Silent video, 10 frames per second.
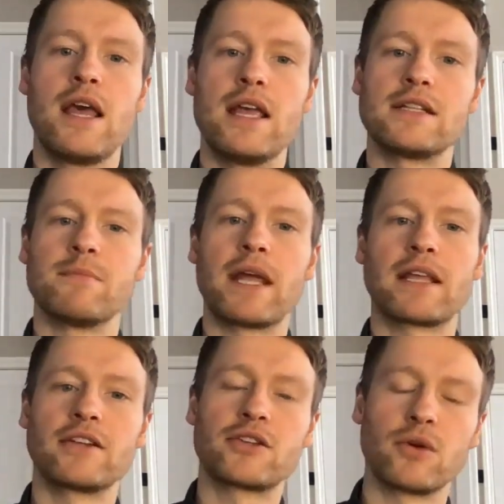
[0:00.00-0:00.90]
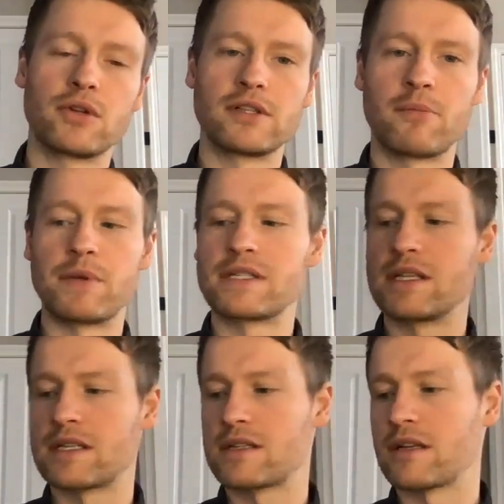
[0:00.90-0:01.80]
is making sure that the
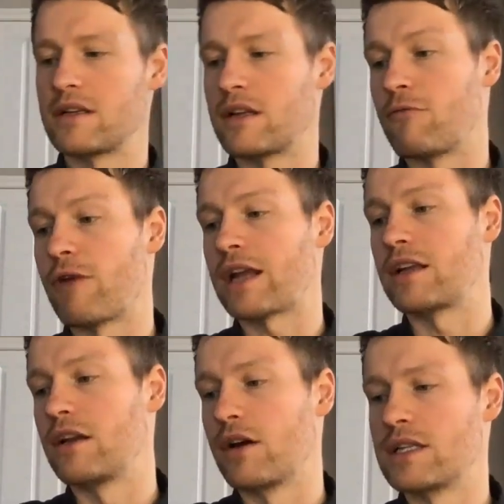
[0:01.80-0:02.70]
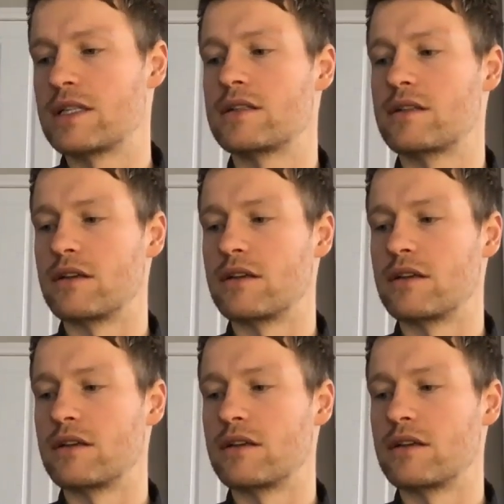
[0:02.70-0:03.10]
business recognizes